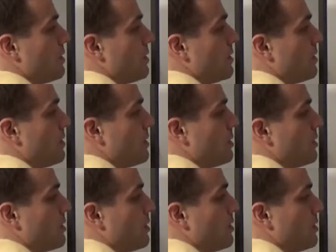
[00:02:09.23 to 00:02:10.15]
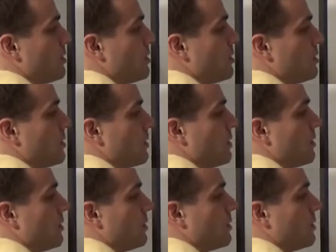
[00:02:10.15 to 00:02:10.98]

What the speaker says: No one is speaking in this clip.